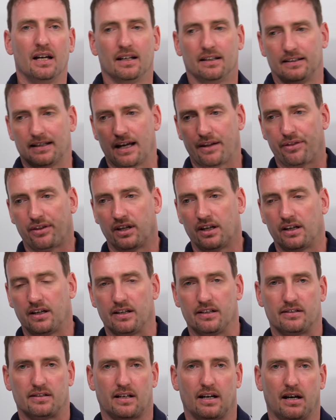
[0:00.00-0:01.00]
nothing
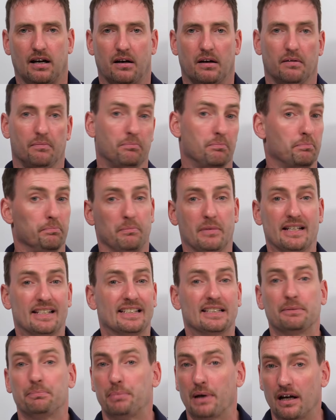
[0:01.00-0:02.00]
is
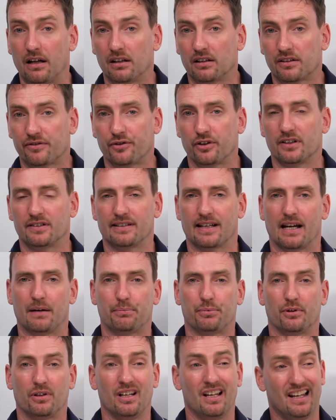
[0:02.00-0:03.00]
misspelled, for
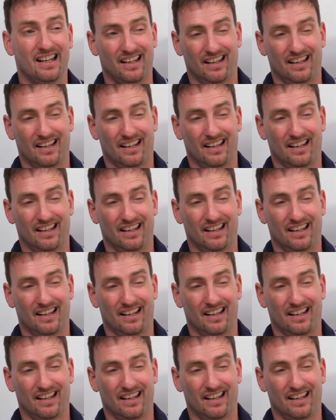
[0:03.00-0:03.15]
example.